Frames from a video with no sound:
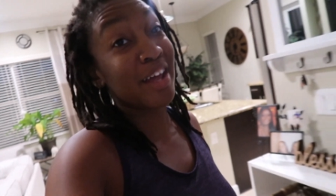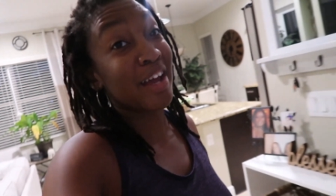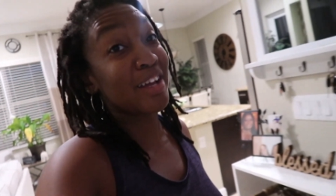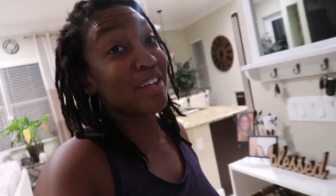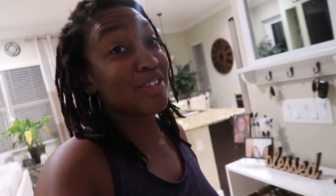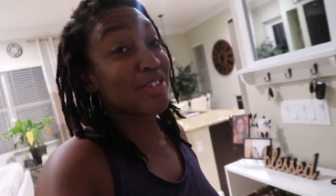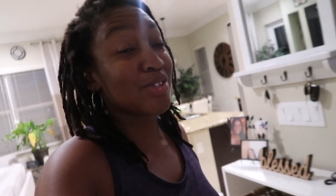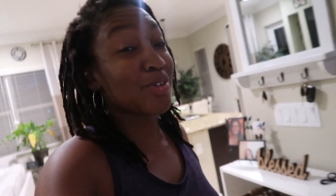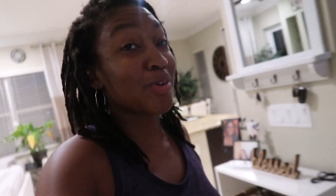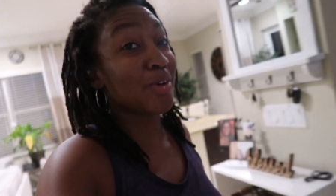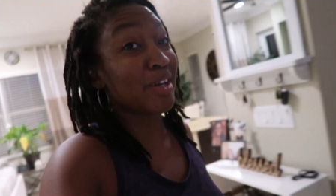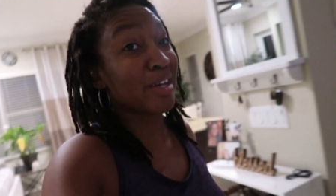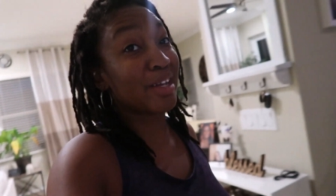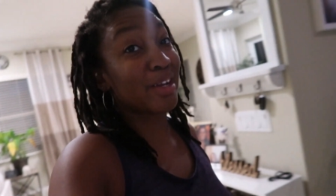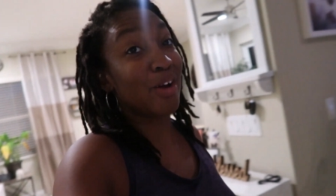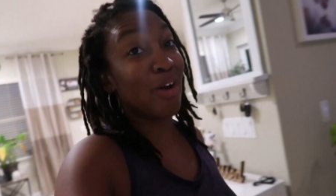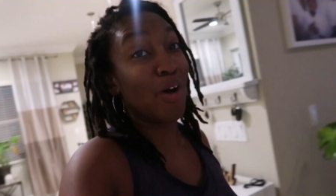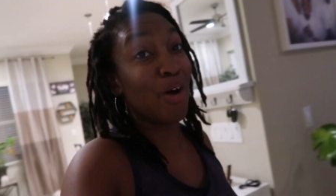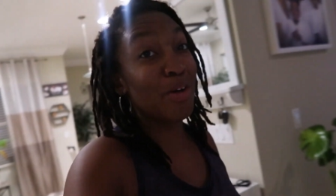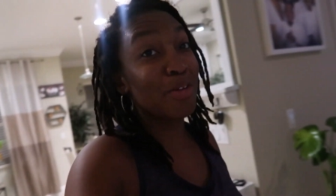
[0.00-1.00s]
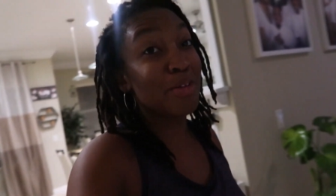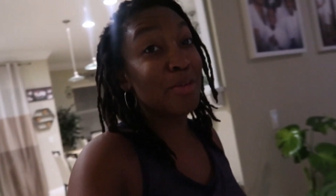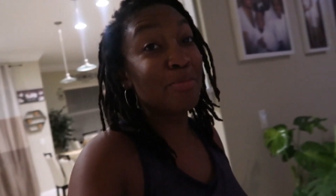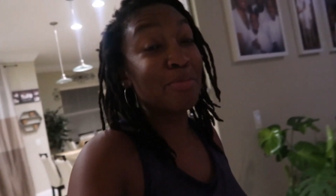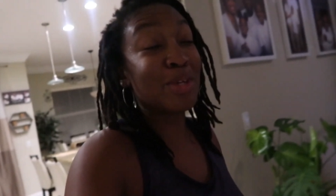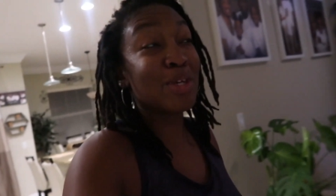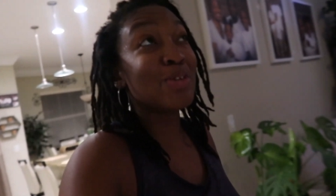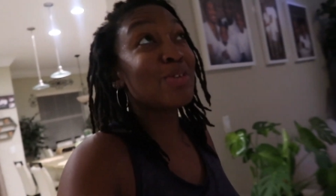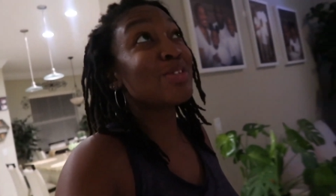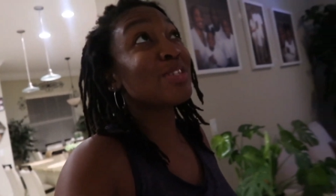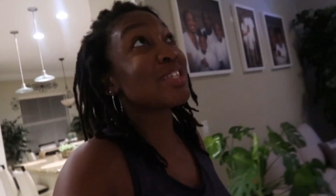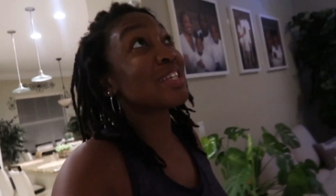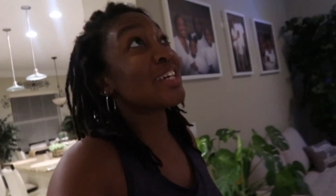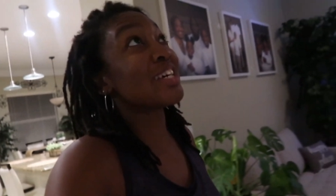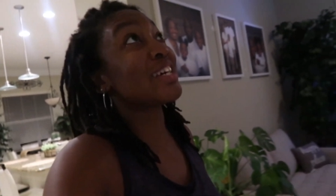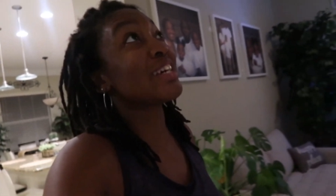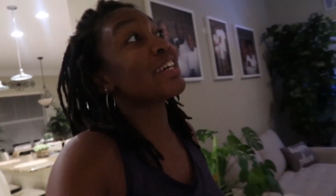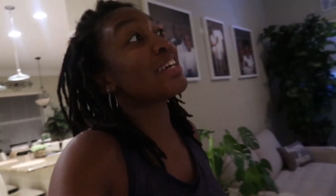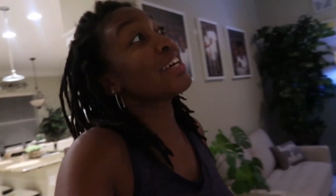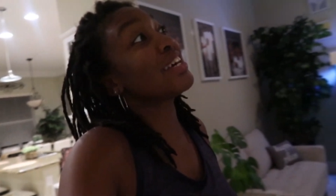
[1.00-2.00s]
I enjoyed all the
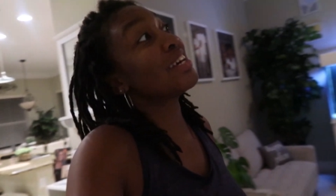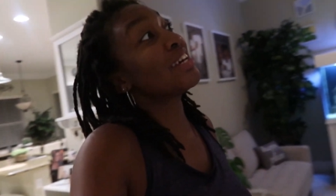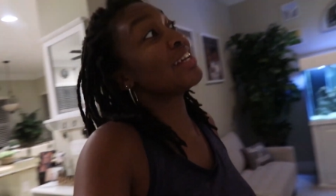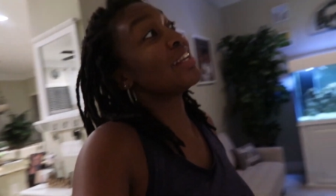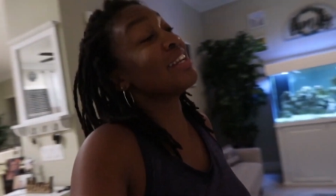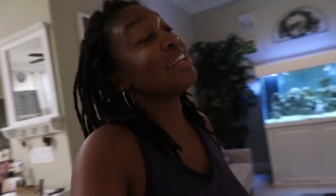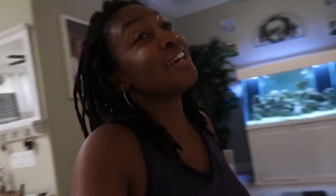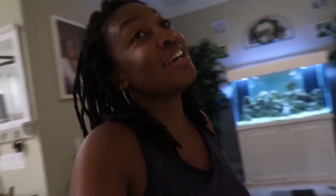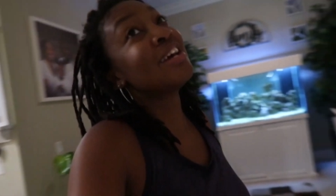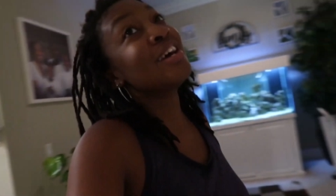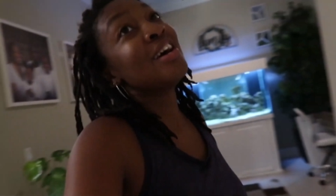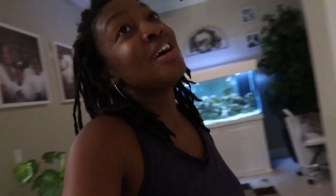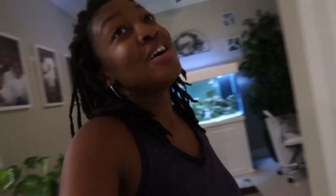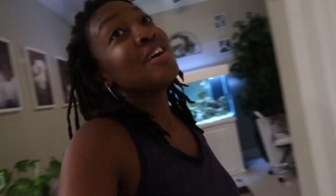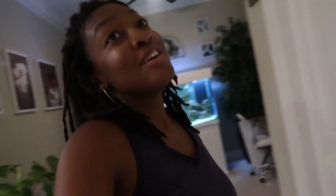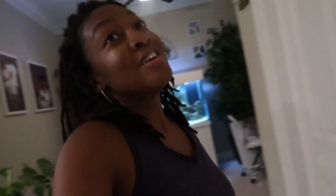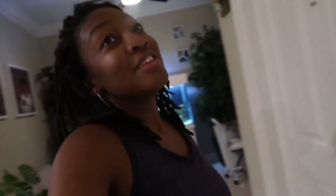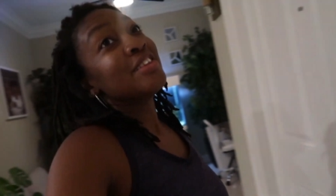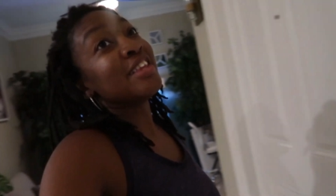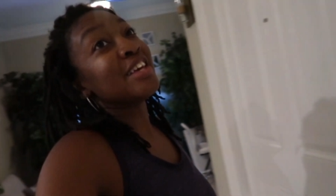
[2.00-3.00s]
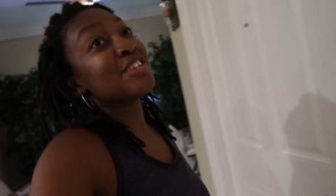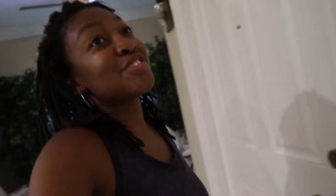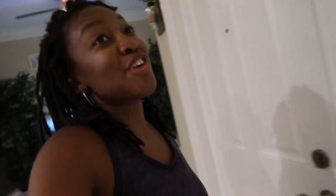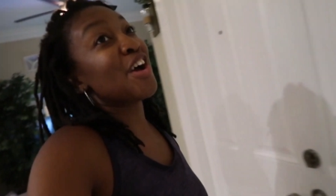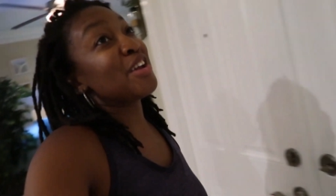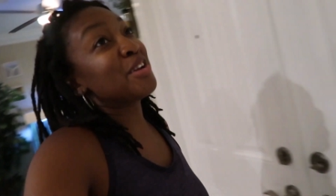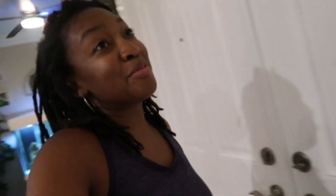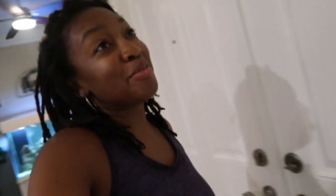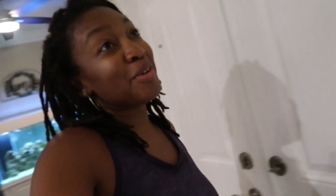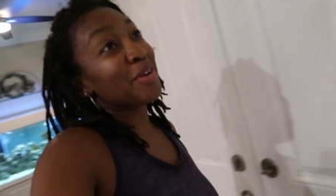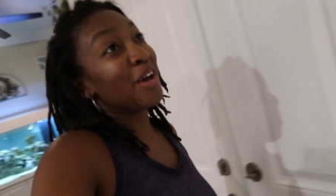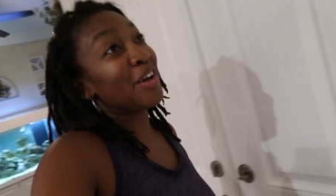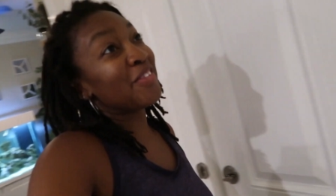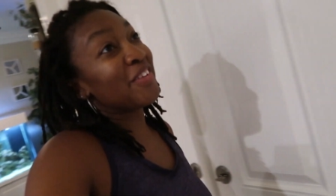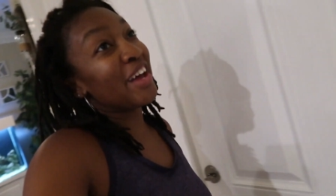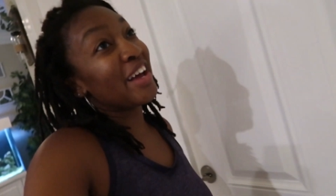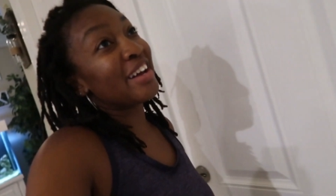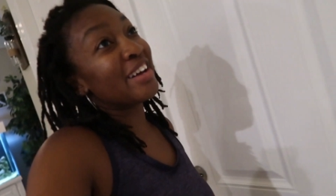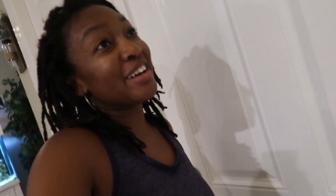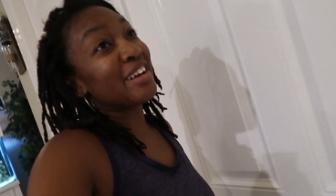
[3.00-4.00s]
music, and they tried to put on
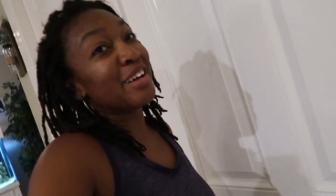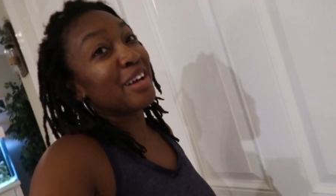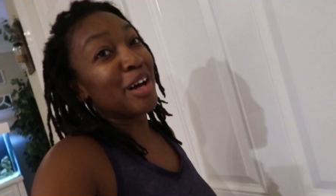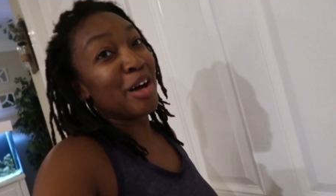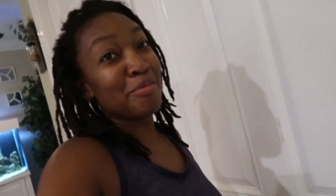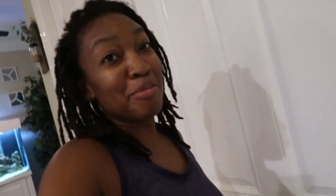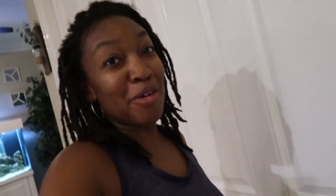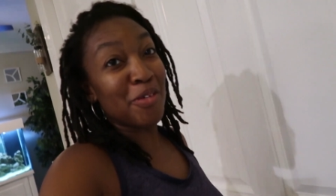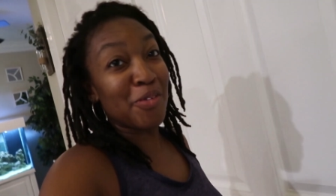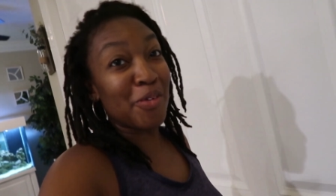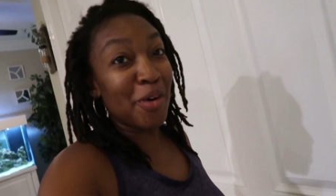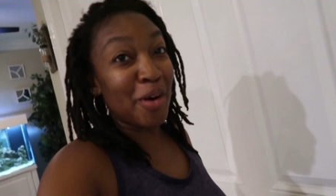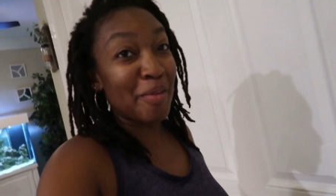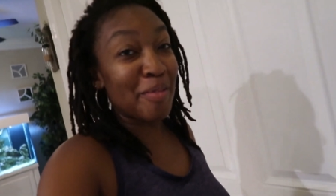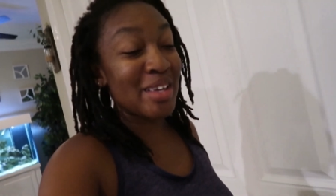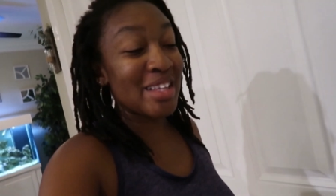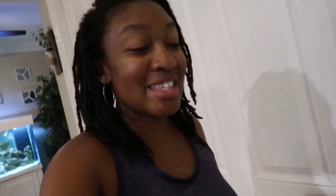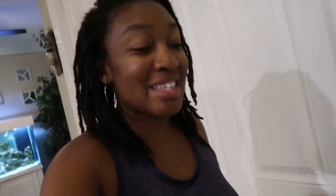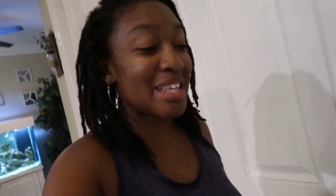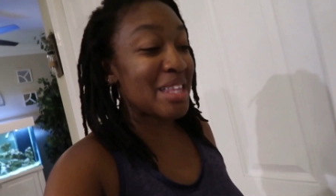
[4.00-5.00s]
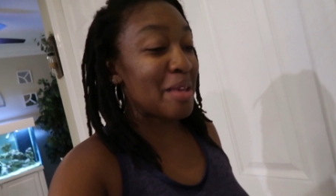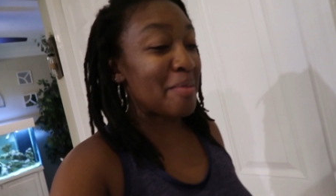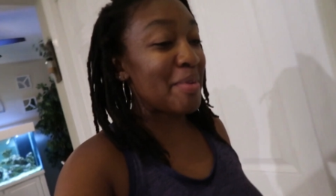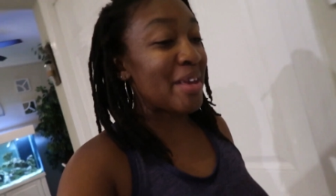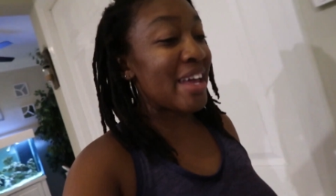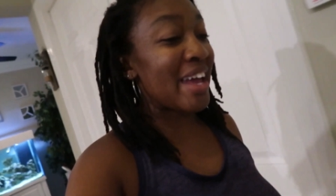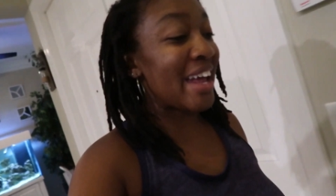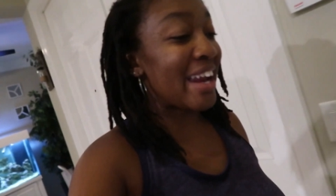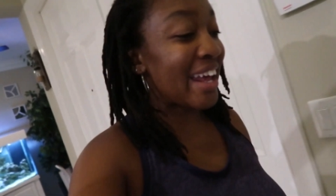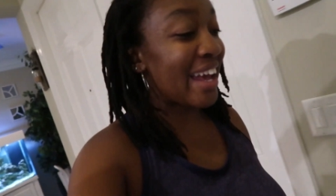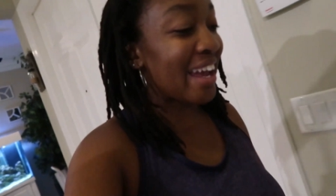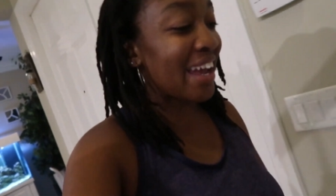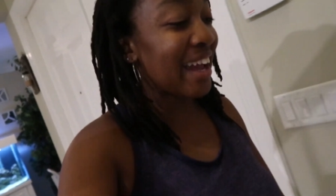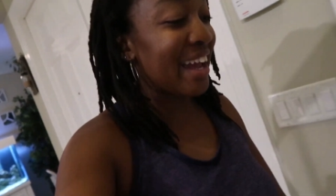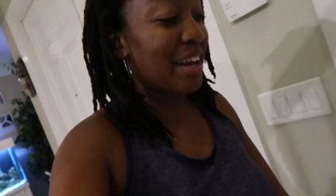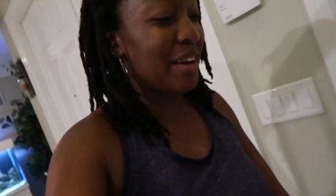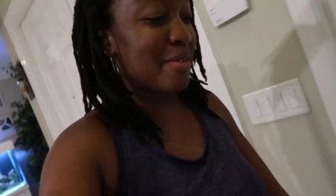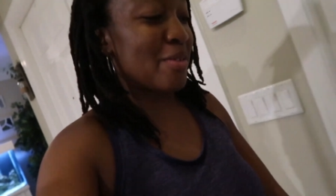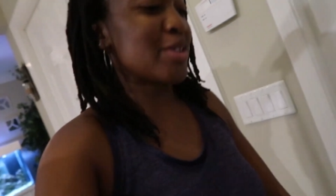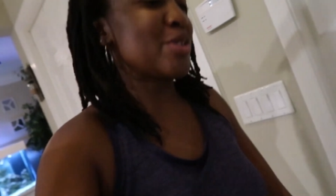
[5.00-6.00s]
like a, a performance in the beginning, and